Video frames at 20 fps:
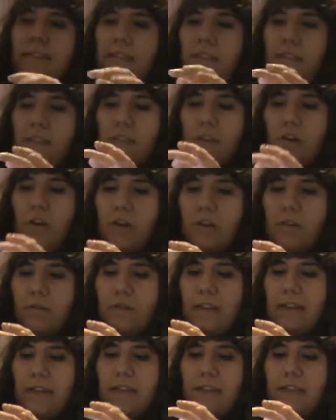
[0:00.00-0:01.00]
the title,
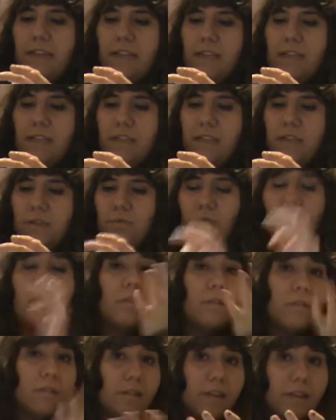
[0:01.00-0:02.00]
and it's
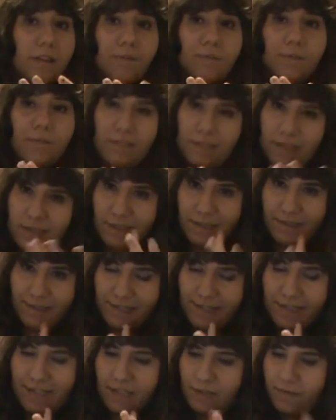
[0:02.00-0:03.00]
what year was
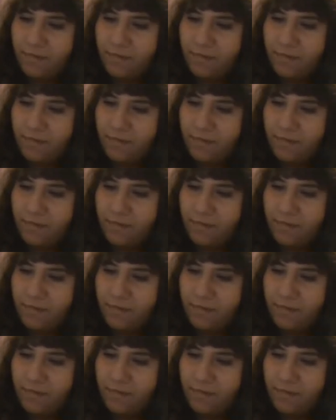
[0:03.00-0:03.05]
released,